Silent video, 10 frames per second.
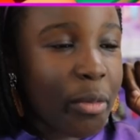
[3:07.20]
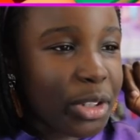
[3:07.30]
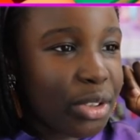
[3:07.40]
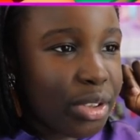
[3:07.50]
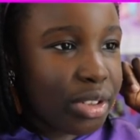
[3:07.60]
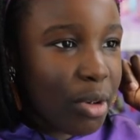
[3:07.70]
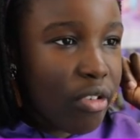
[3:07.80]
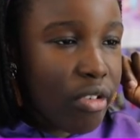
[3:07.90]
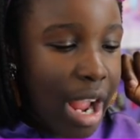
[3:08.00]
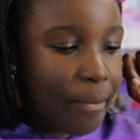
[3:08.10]
want to do some
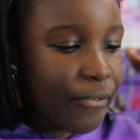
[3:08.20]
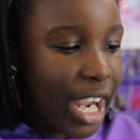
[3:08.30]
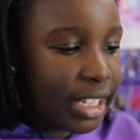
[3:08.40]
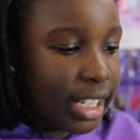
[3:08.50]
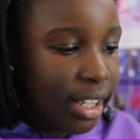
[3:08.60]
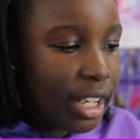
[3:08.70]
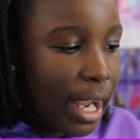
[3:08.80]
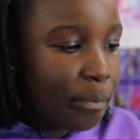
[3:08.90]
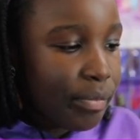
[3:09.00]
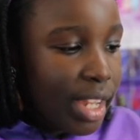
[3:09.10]
crime fighting.
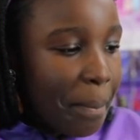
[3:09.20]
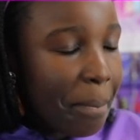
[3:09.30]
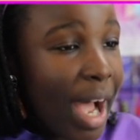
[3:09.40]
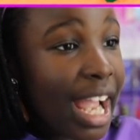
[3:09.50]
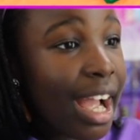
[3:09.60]
Okay. Bye,